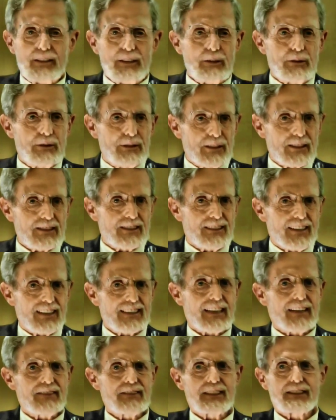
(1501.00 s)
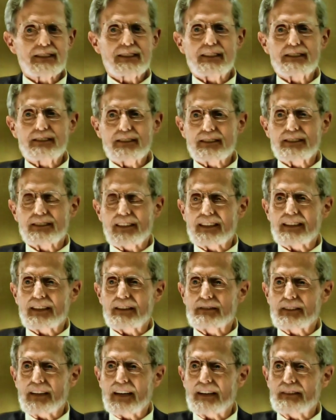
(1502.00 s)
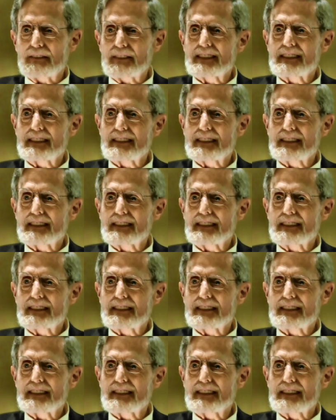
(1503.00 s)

who does not have the Son does not have life.